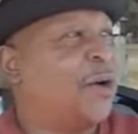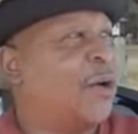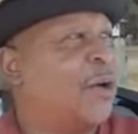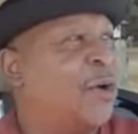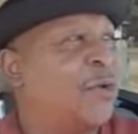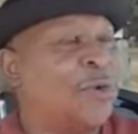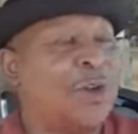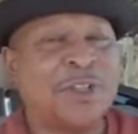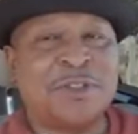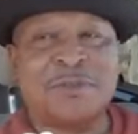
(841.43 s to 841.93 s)

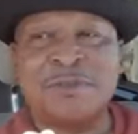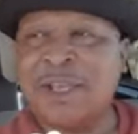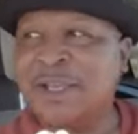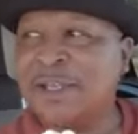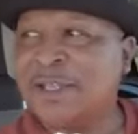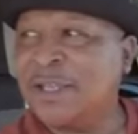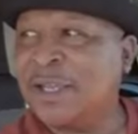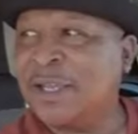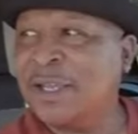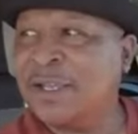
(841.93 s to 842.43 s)
always
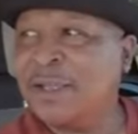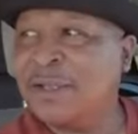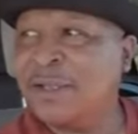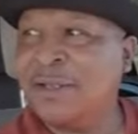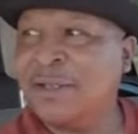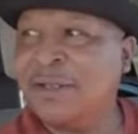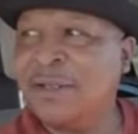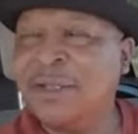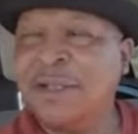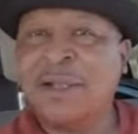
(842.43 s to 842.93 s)
maintain.
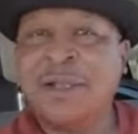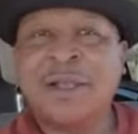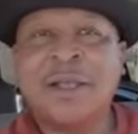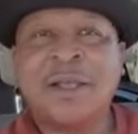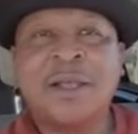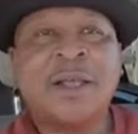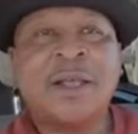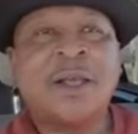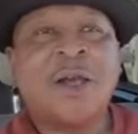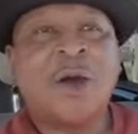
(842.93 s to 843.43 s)

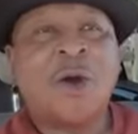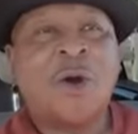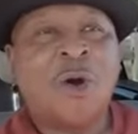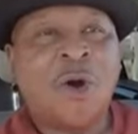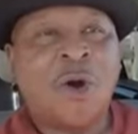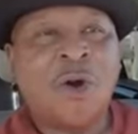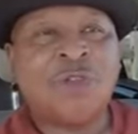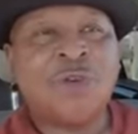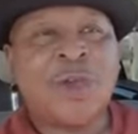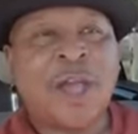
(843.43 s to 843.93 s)

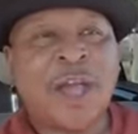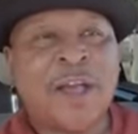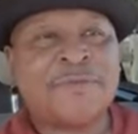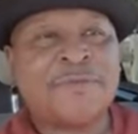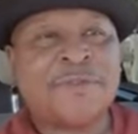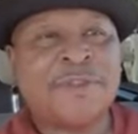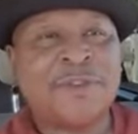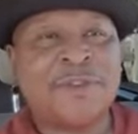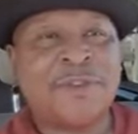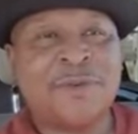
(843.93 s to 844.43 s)
All you have
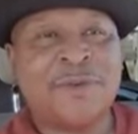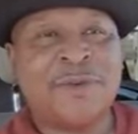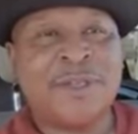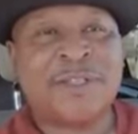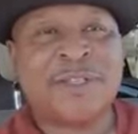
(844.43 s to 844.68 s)
to do